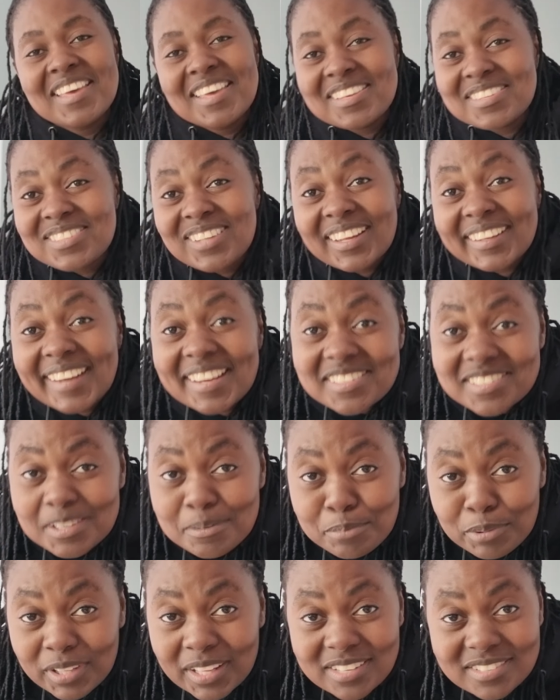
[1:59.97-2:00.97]
It's not as
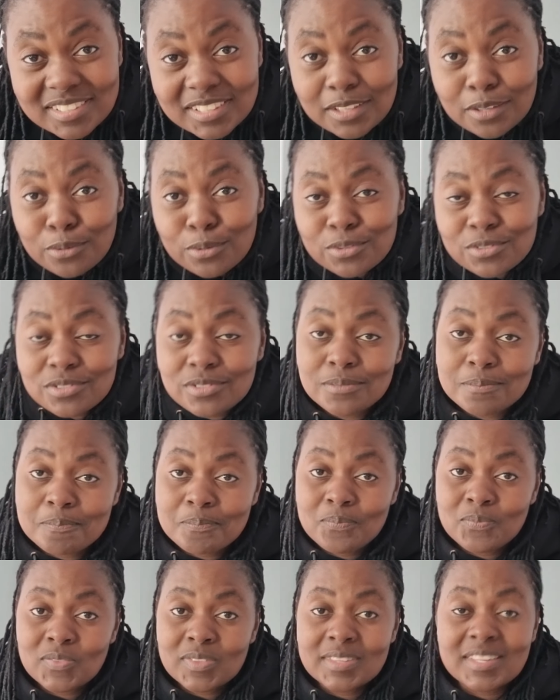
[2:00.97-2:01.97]
simple as it looks.
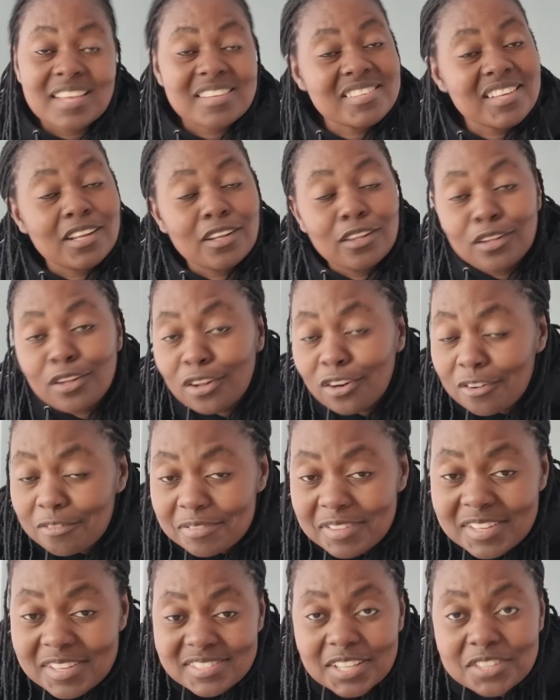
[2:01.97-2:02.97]
There's a lot
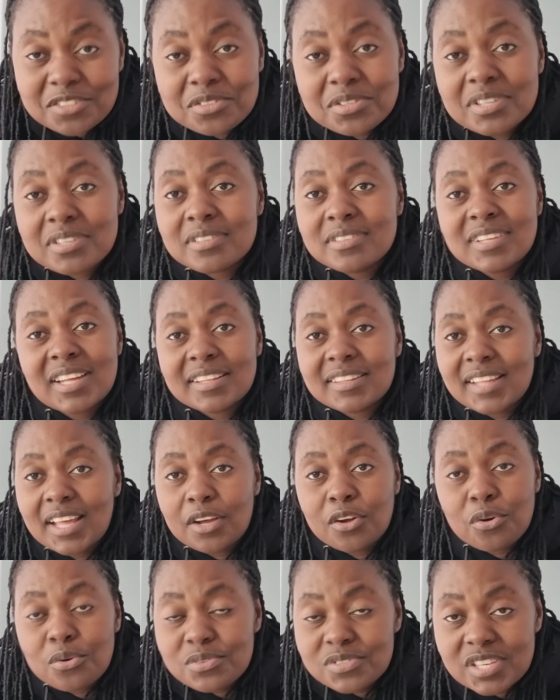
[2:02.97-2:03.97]
of that
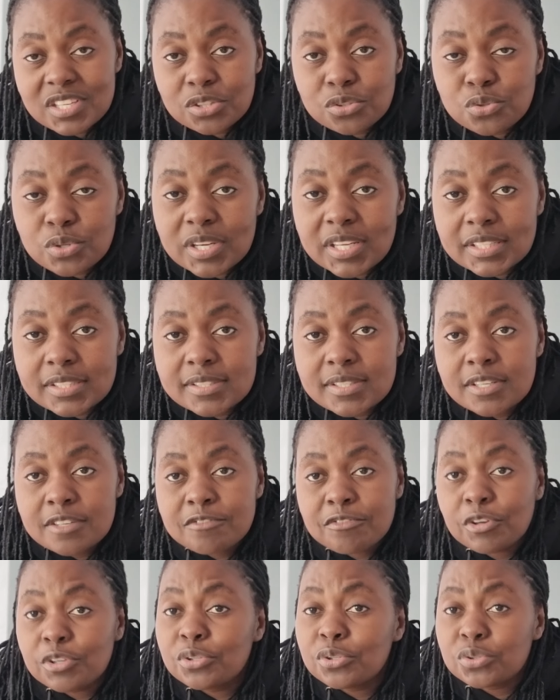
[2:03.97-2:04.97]
that goes into it
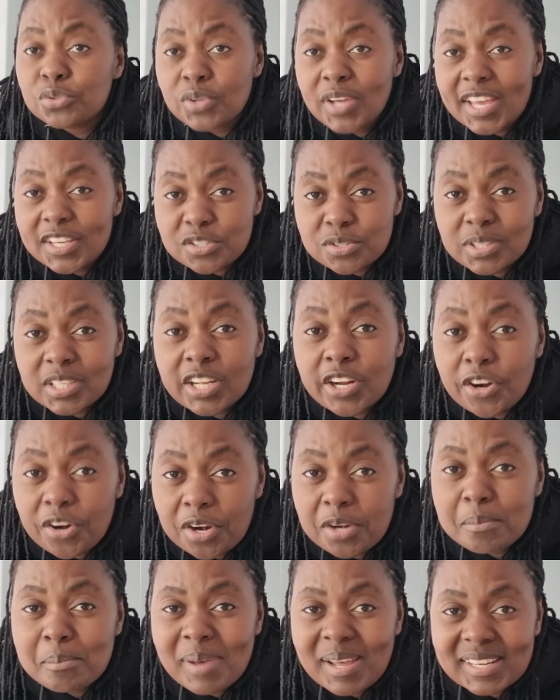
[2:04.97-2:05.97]
for you to actually
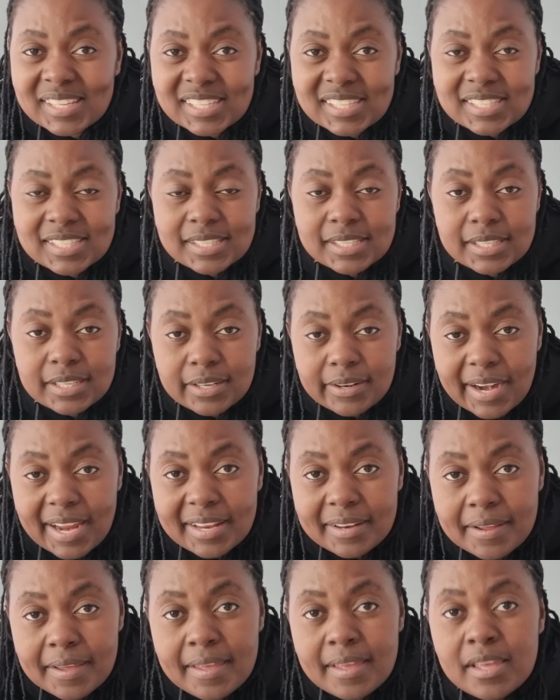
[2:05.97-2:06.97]
earn money,
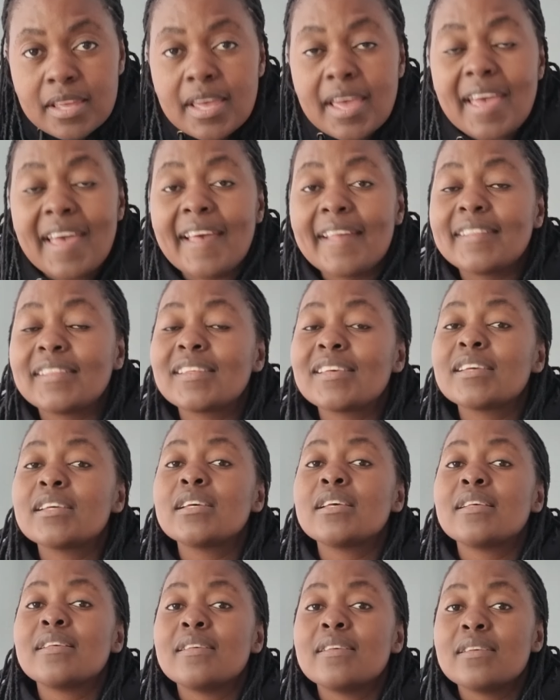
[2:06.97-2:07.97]
right? And
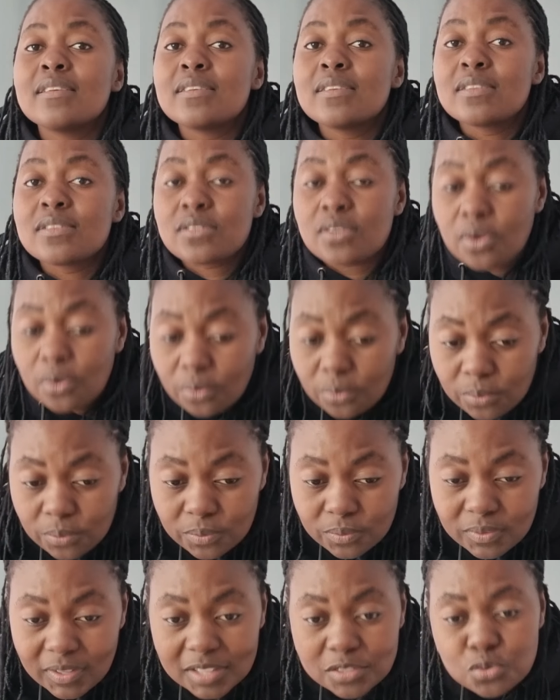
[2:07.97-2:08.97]

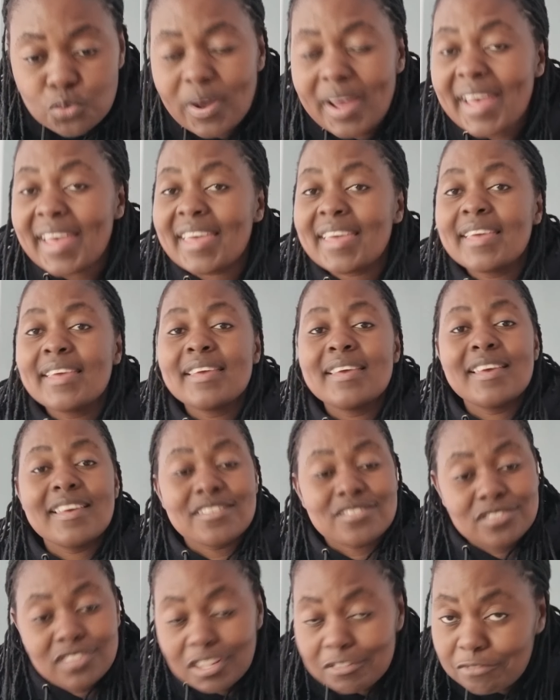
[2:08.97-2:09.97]
so that's why
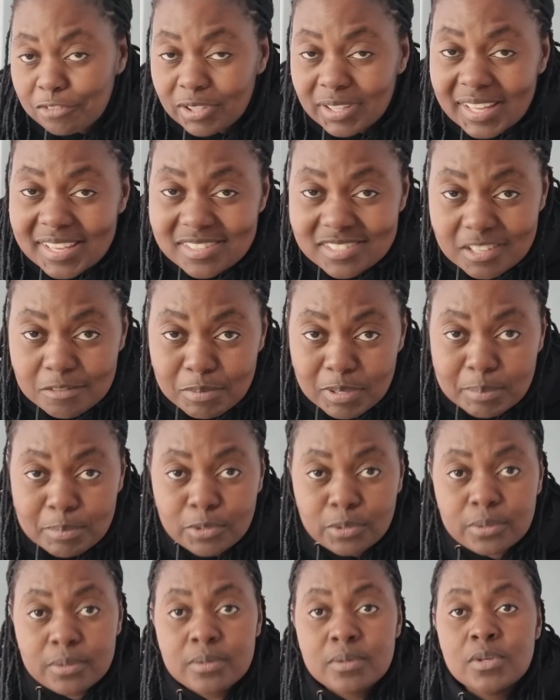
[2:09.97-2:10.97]
it's not for lazy
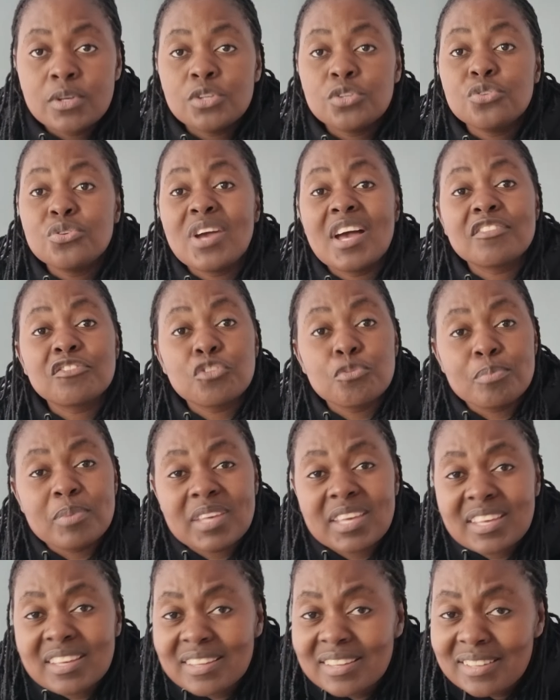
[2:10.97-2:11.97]
people. You have to
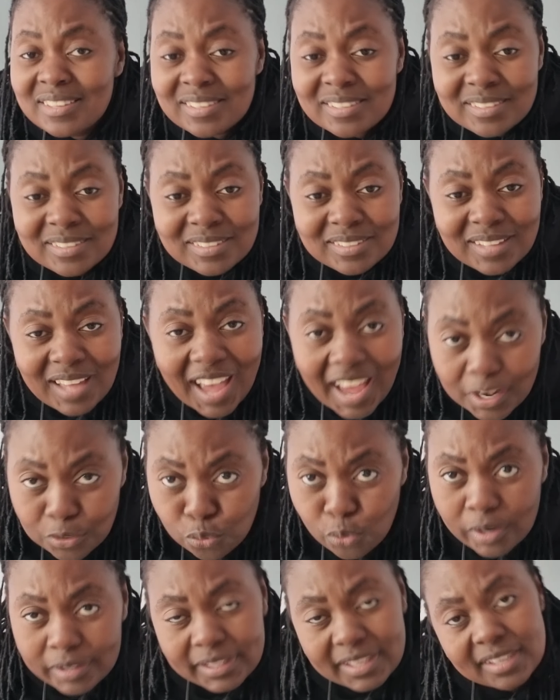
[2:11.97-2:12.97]
be
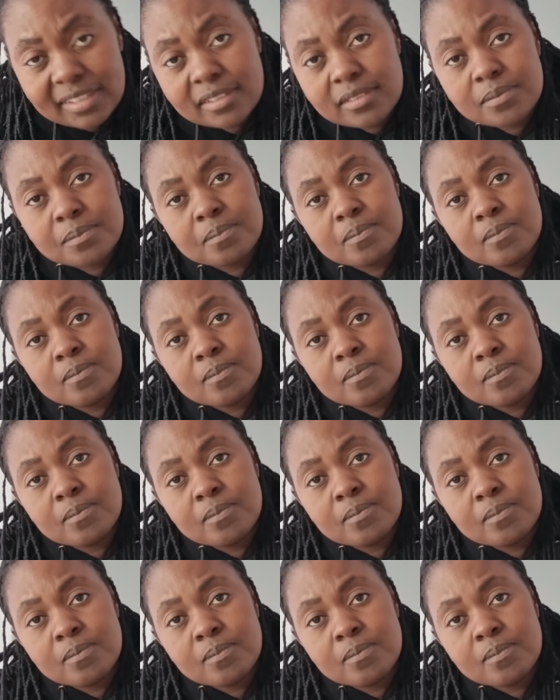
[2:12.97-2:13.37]
hardworking.